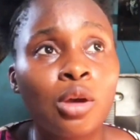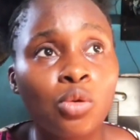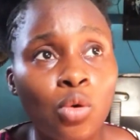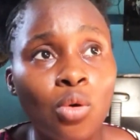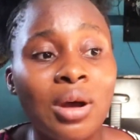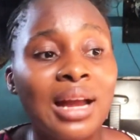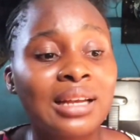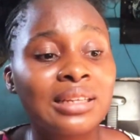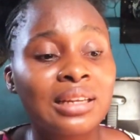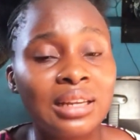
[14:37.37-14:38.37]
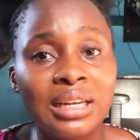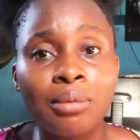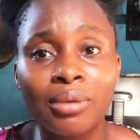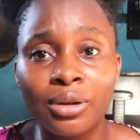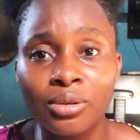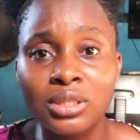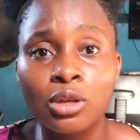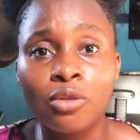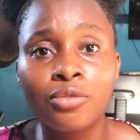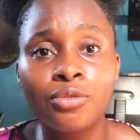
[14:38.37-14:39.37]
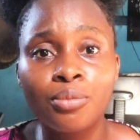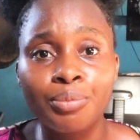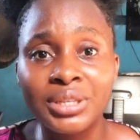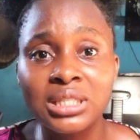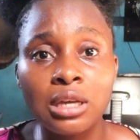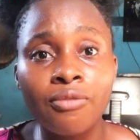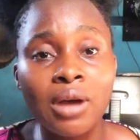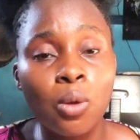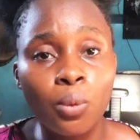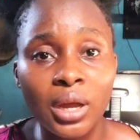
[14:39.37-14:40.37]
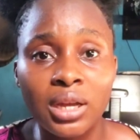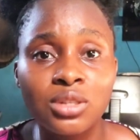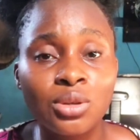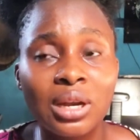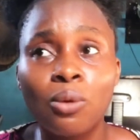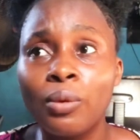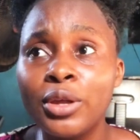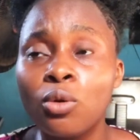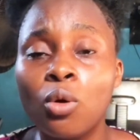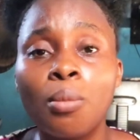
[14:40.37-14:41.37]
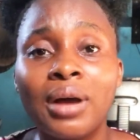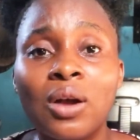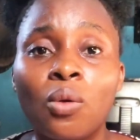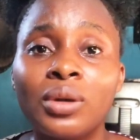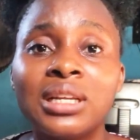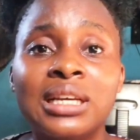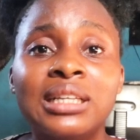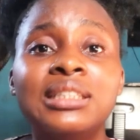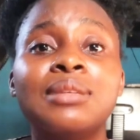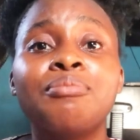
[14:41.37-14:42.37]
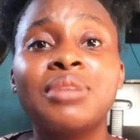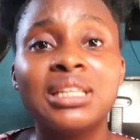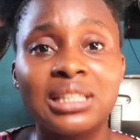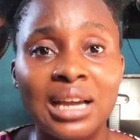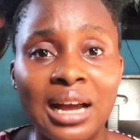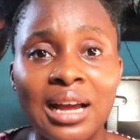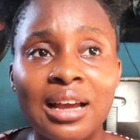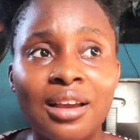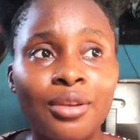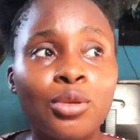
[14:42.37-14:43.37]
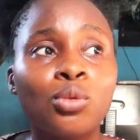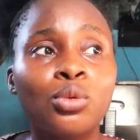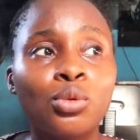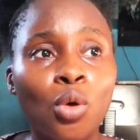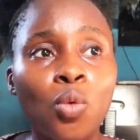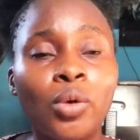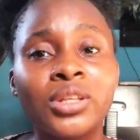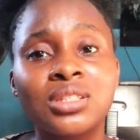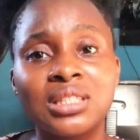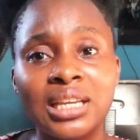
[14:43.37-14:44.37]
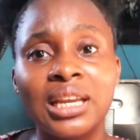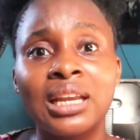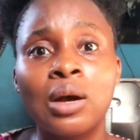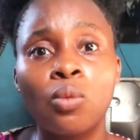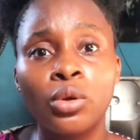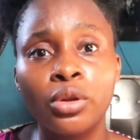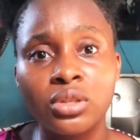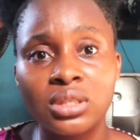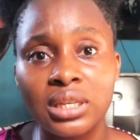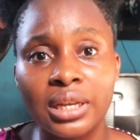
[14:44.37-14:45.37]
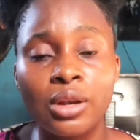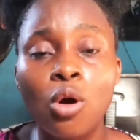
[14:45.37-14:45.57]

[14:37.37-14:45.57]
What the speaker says: Go and learn about yourself. Be self-aware, so that when you come back on the media, you know what to take in and what not to take in.